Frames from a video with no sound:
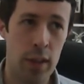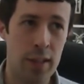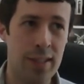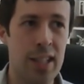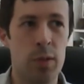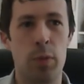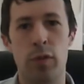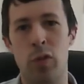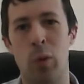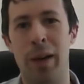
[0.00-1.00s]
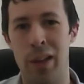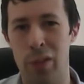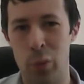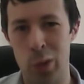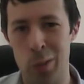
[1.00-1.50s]
the assessment format
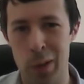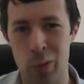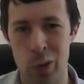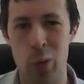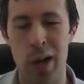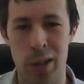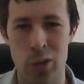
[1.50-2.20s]
that we'd been required